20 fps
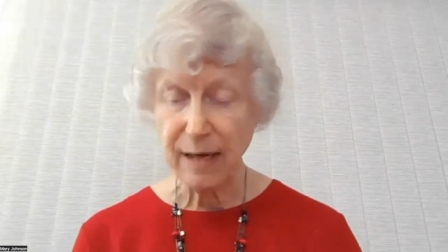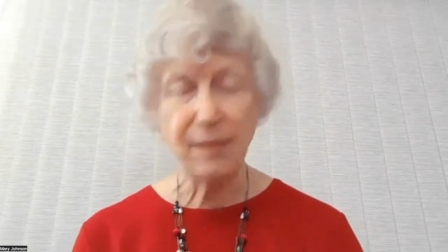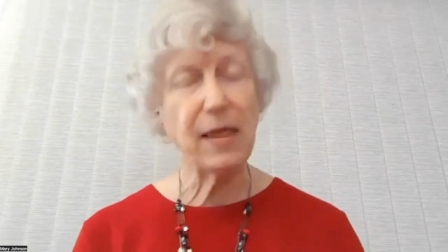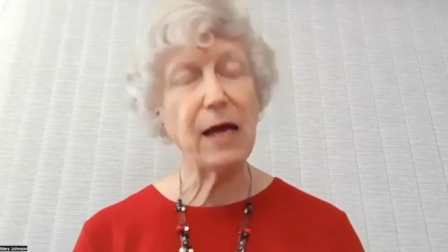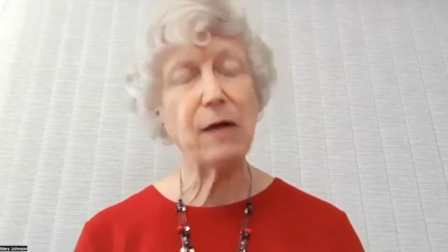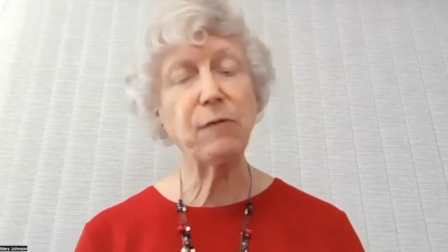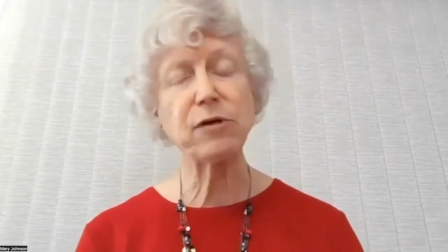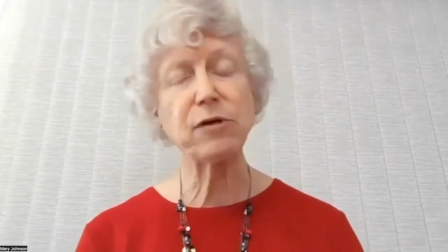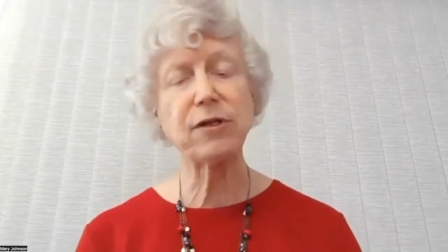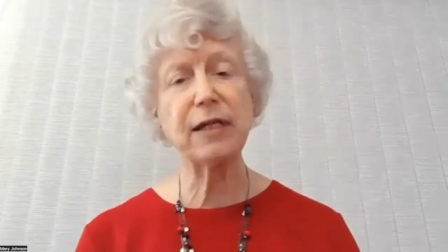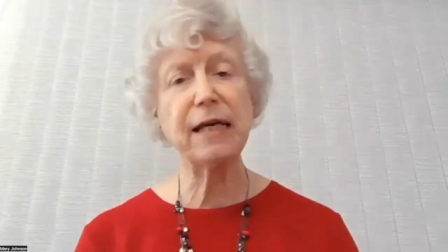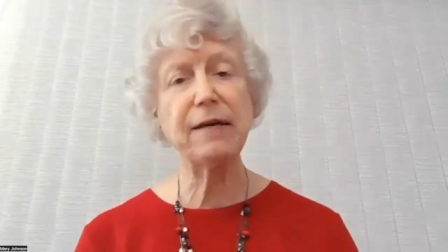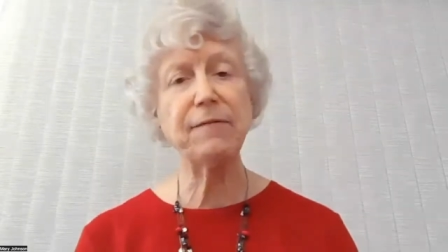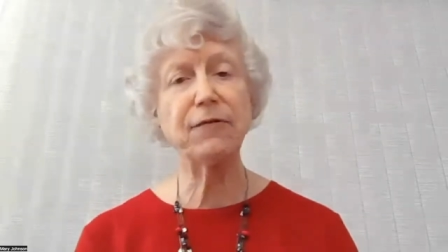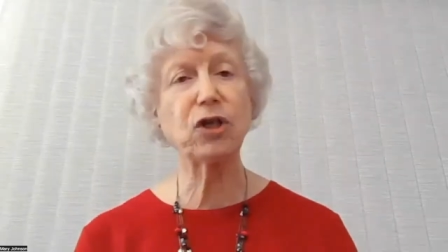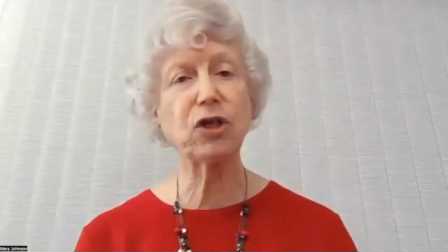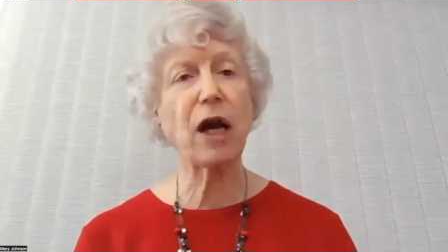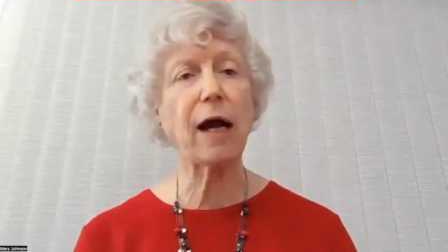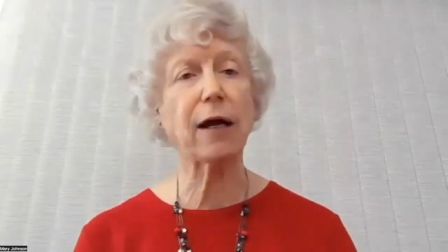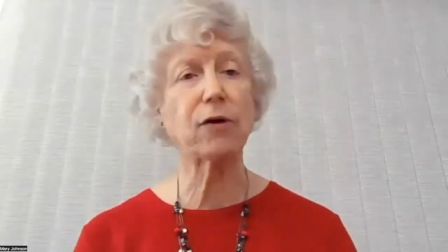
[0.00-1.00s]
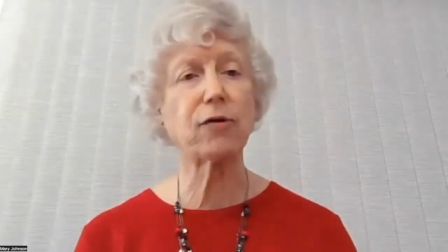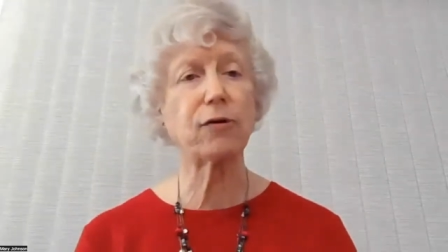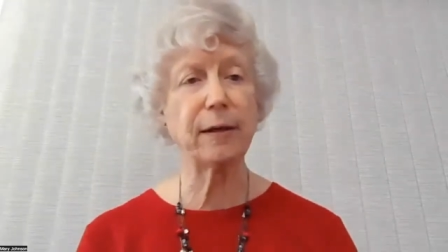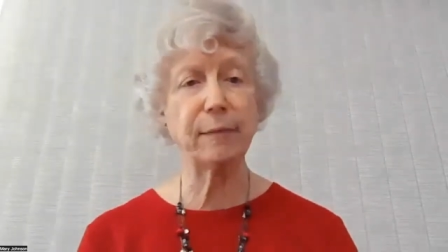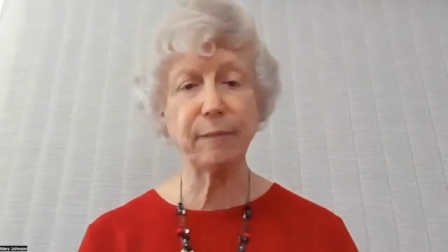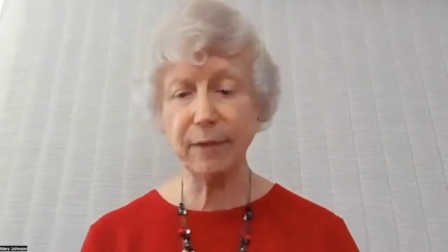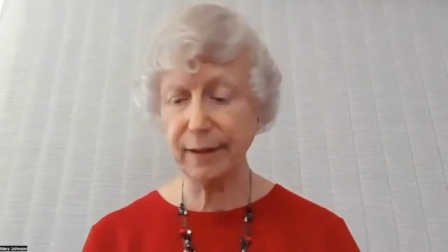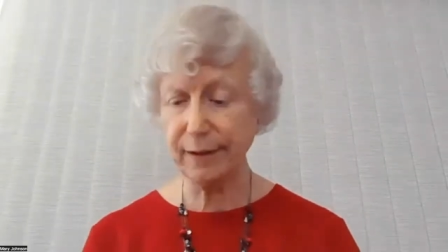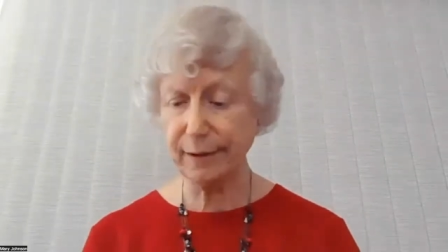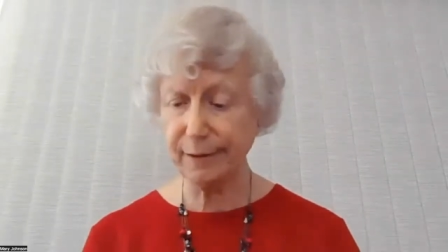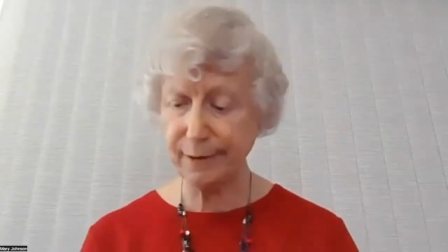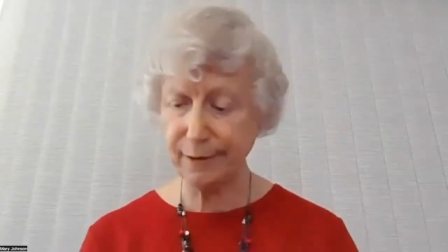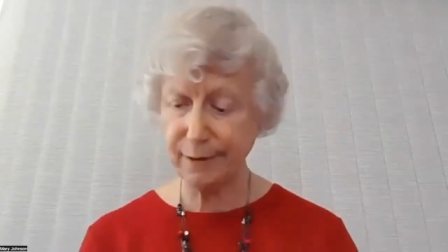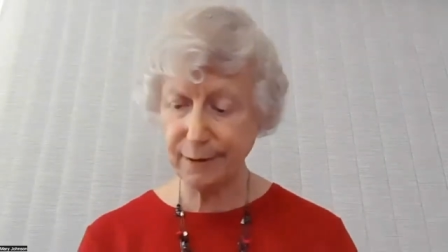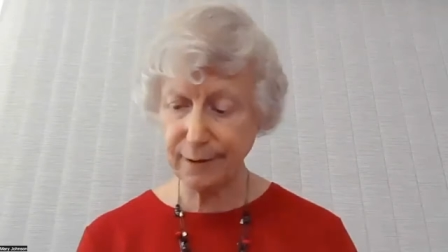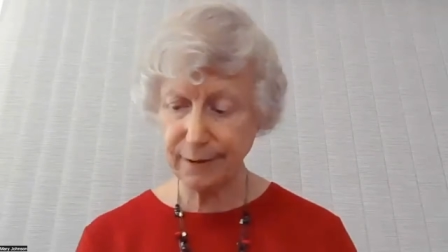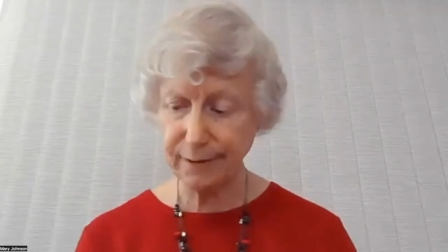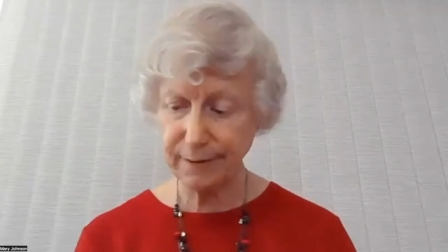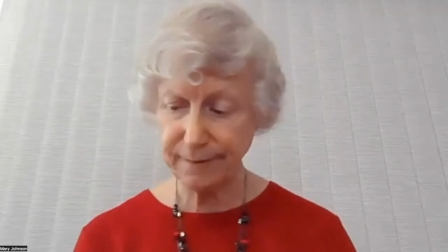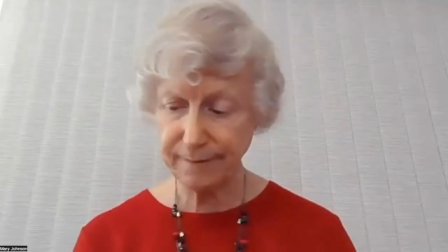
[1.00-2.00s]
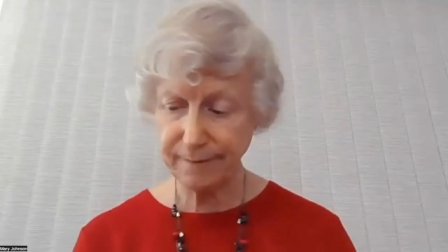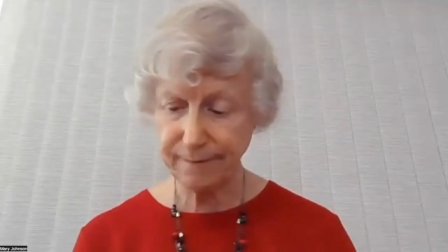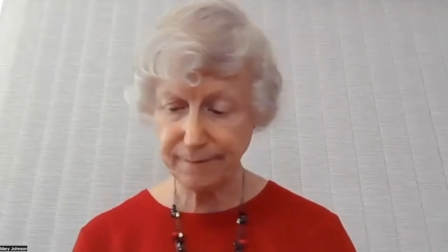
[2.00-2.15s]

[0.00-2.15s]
and they received shock treatments